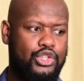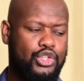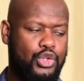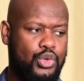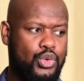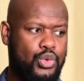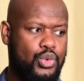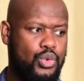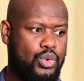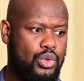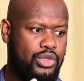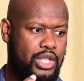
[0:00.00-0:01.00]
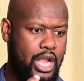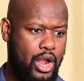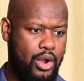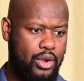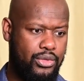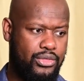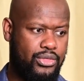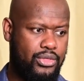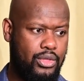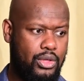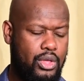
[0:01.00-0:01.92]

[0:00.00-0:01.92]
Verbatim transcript: to the earth.